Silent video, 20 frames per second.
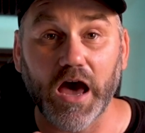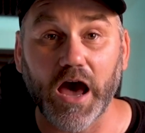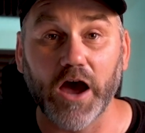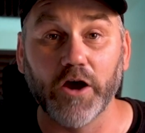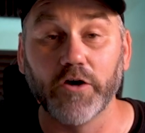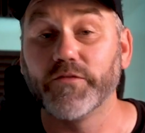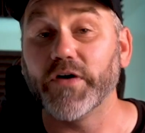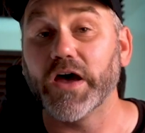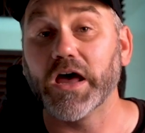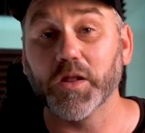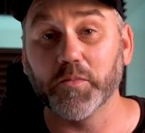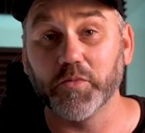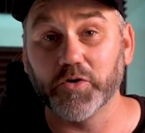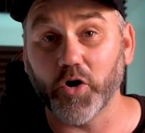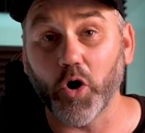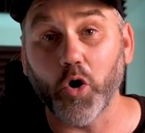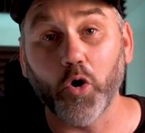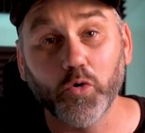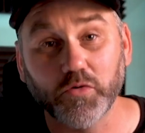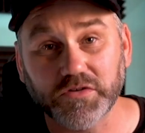are available
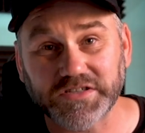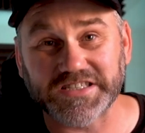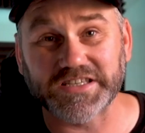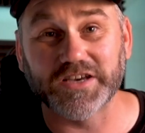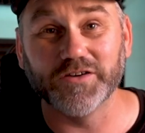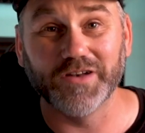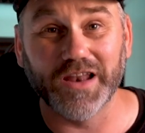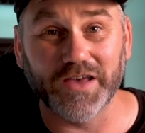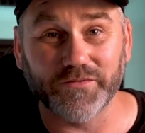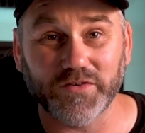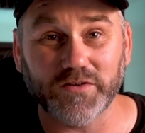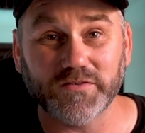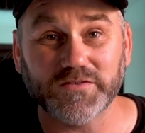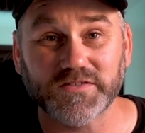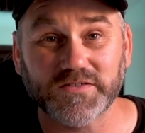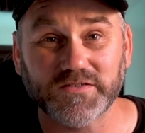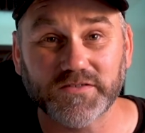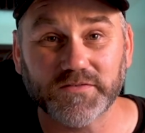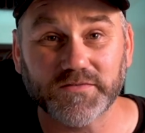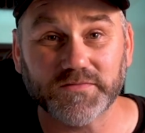to all skill
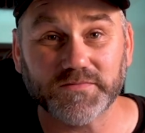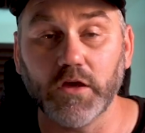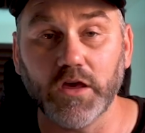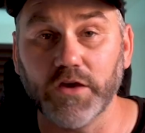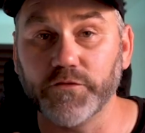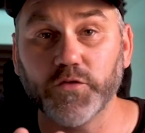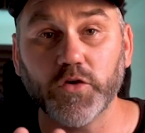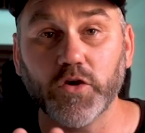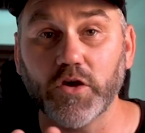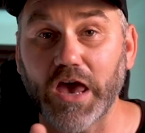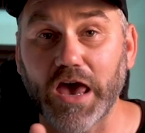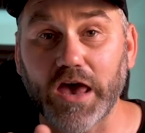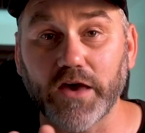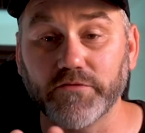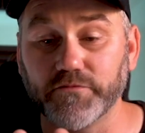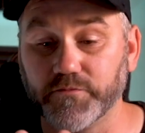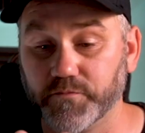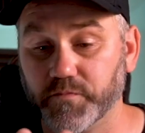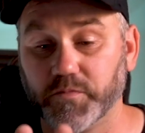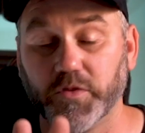levels. If you
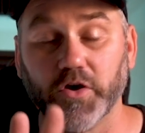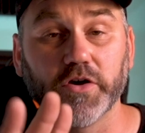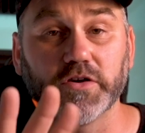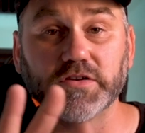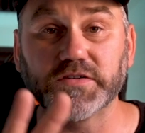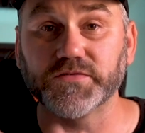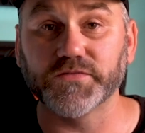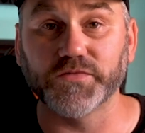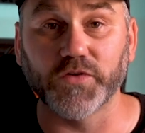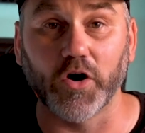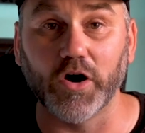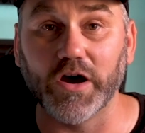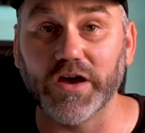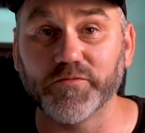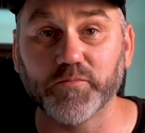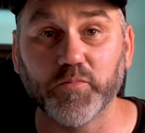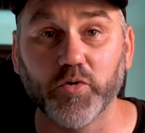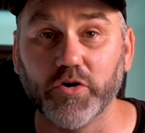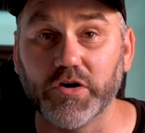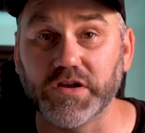have those
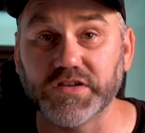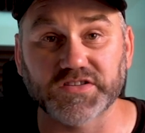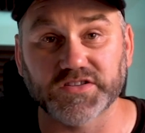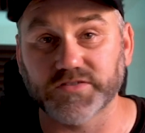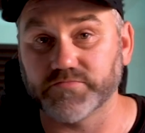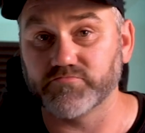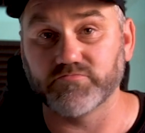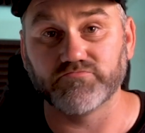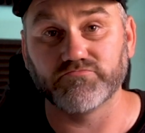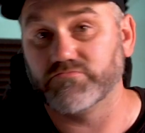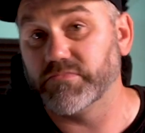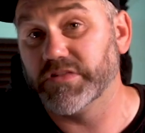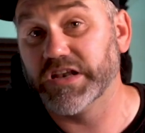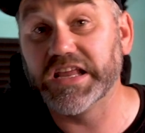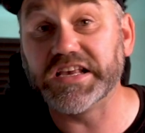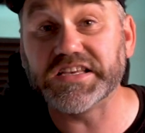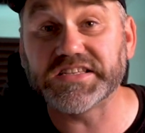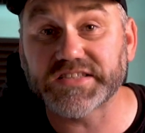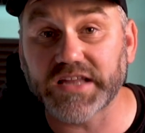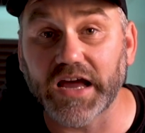5 points
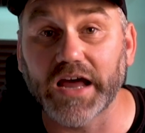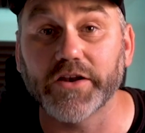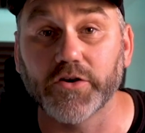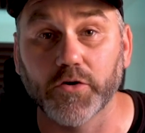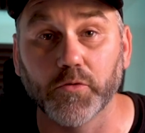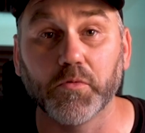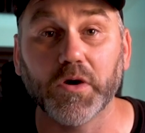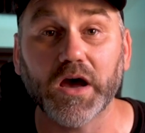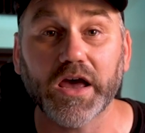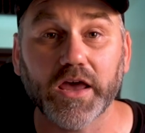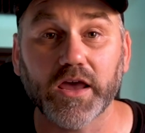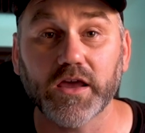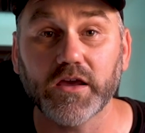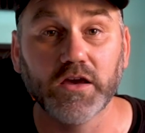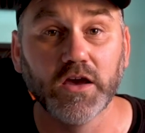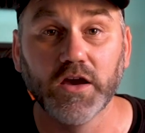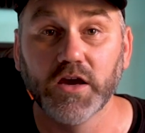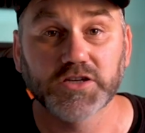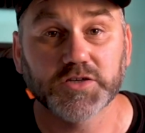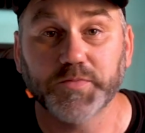least underway,
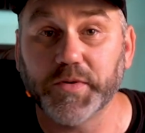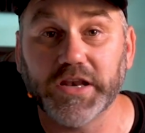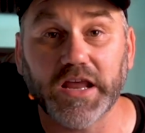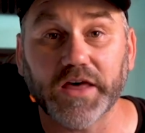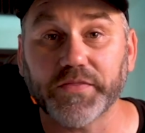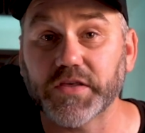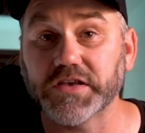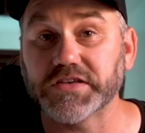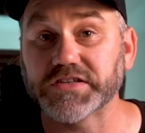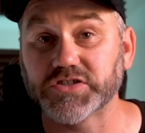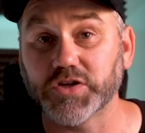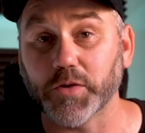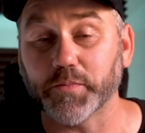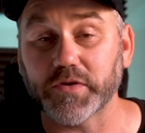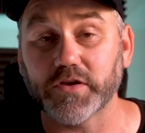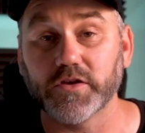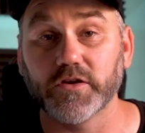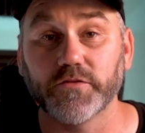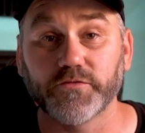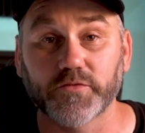should be nothing
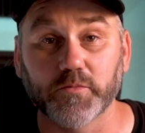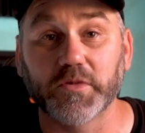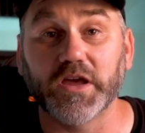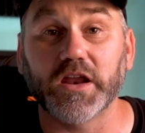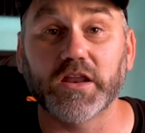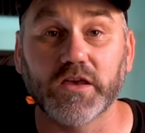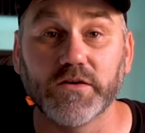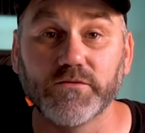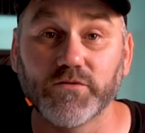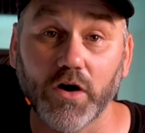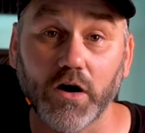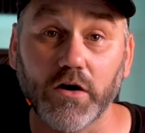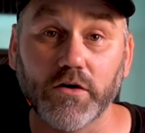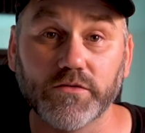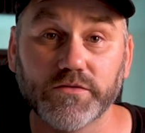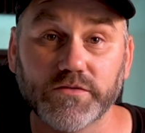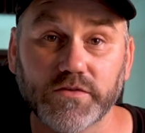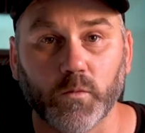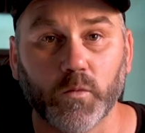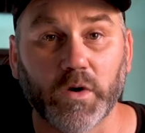stopping you from getting
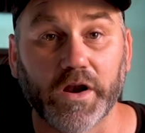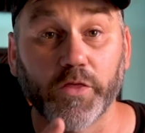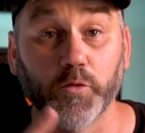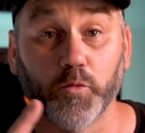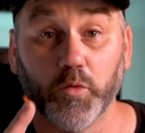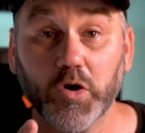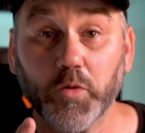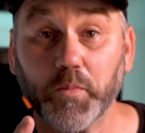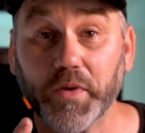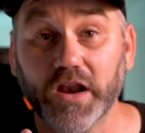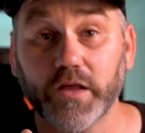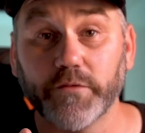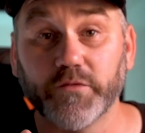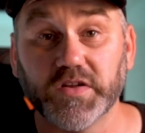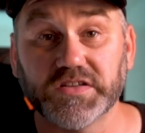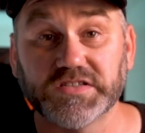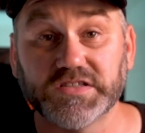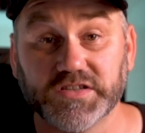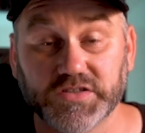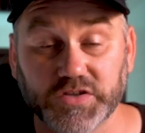involved. One of the real
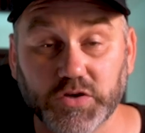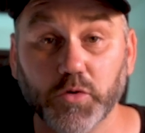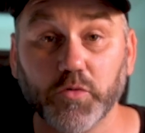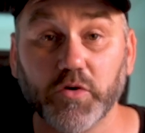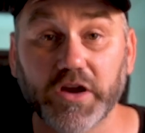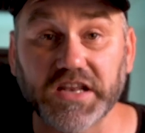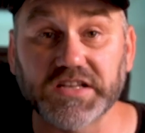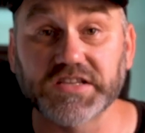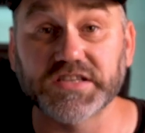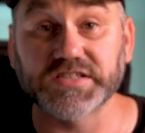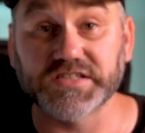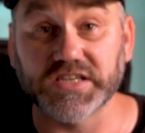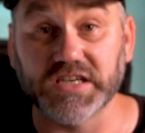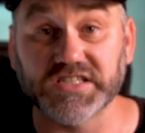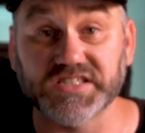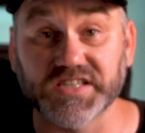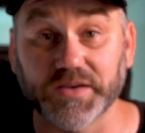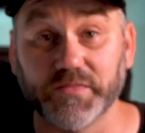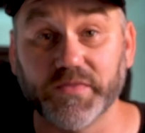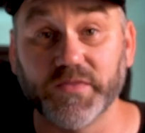benefits is you'll get to see
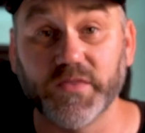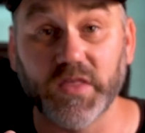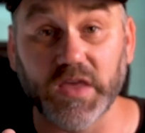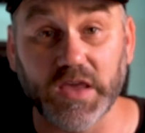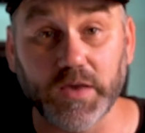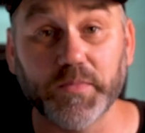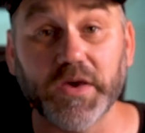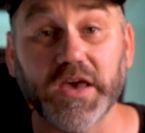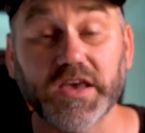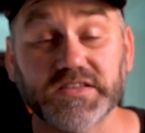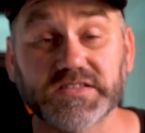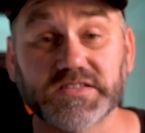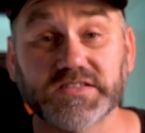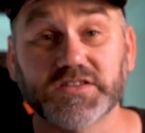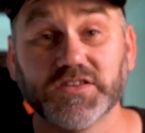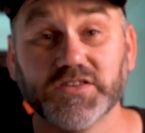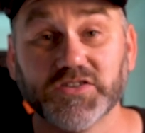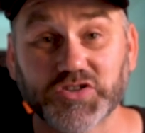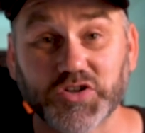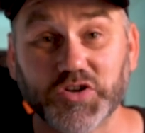some of the
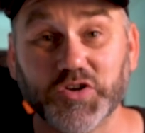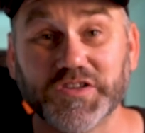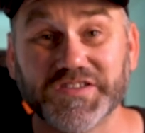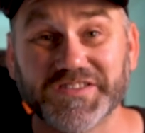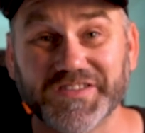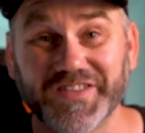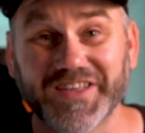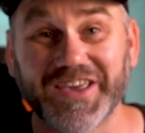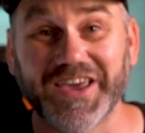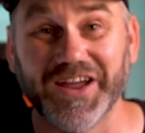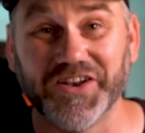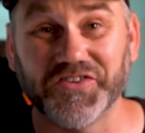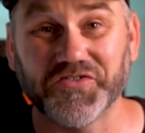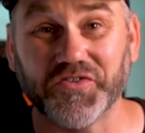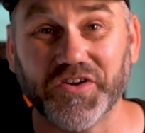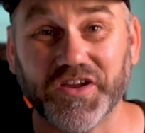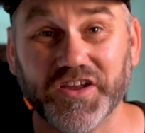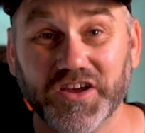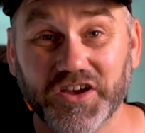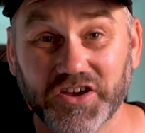best shooters in the
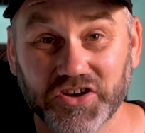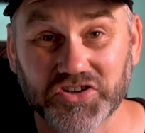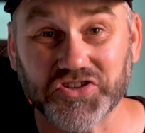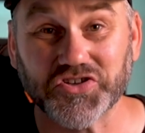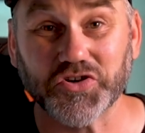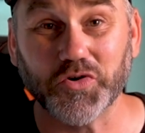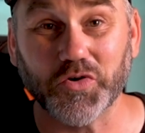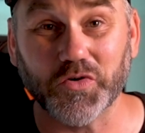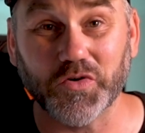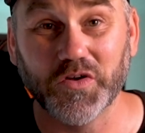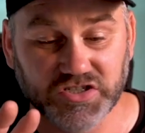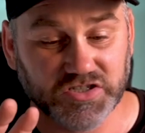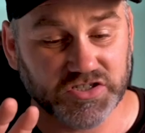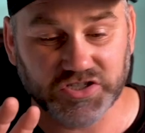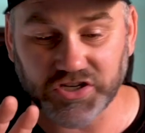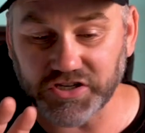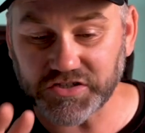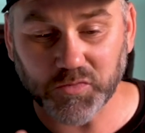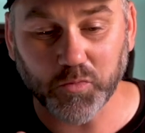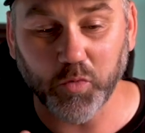country shoot.
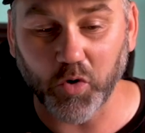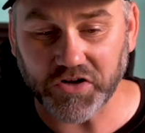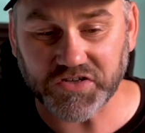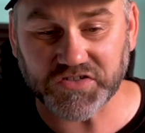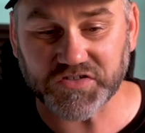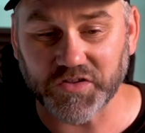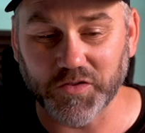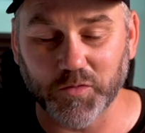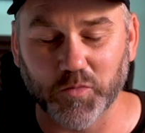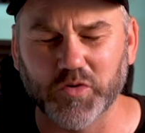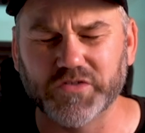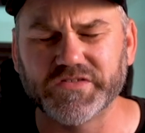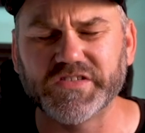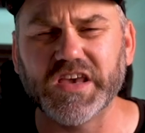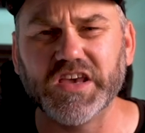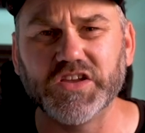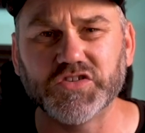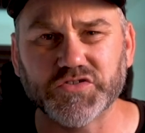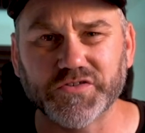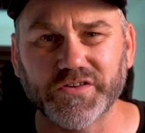Just watching them will
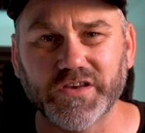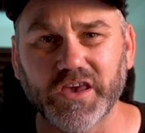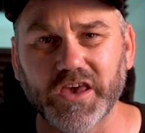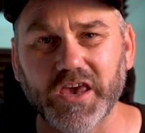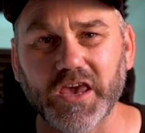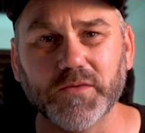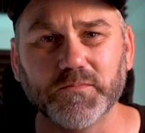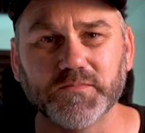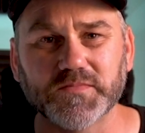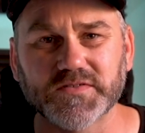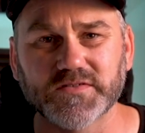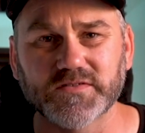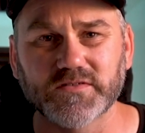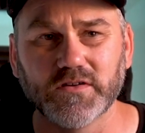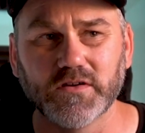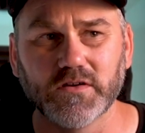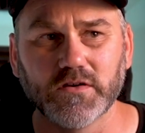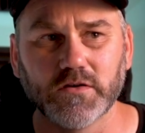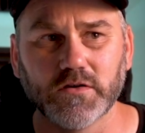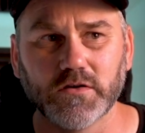teach you heaps,
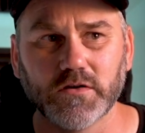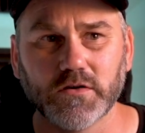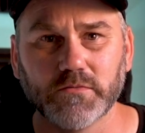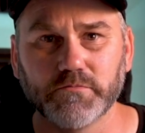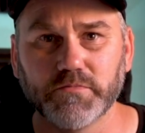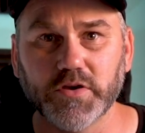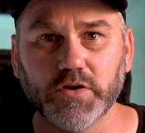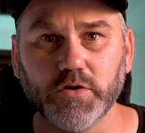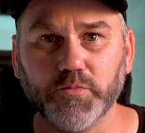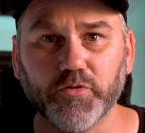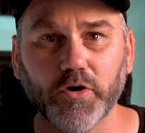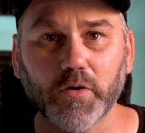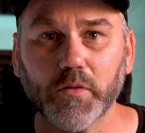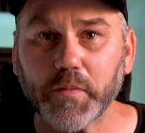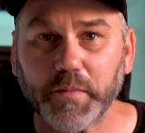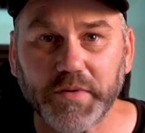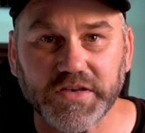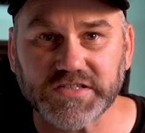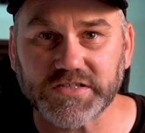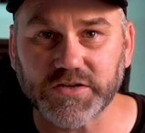but you'll
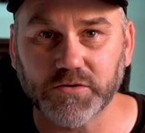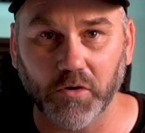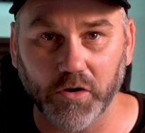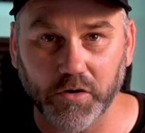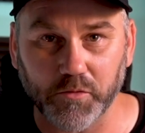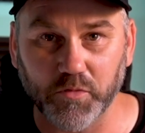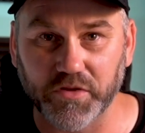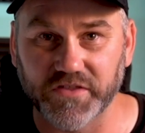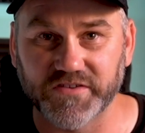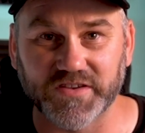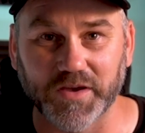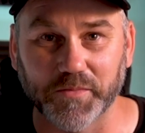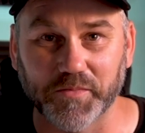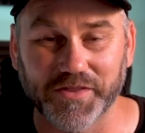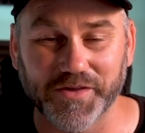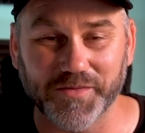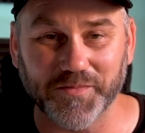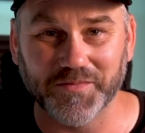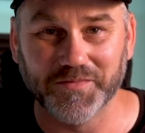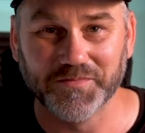probably be squatted with some
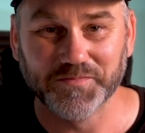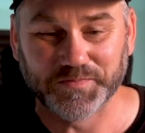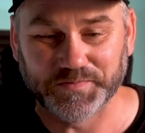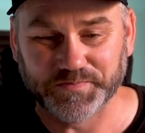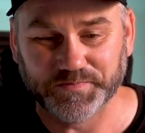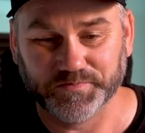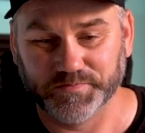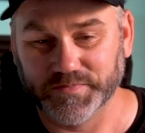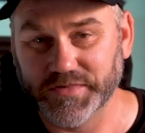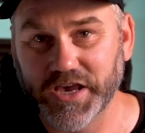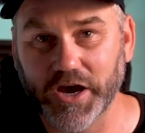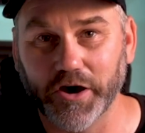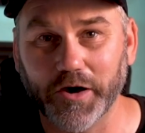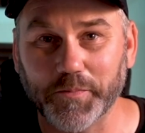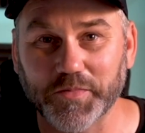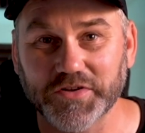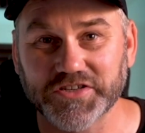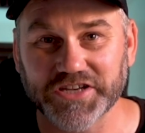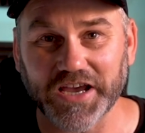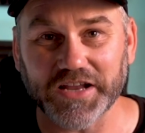of them. Go
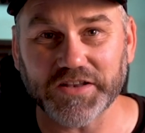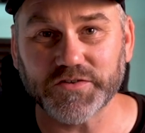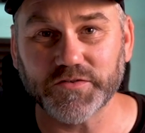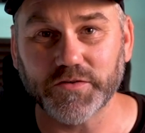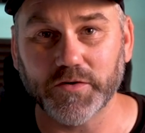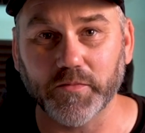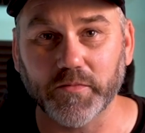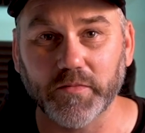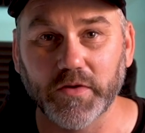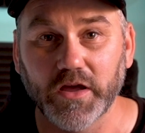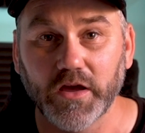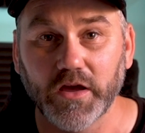up and chat to them.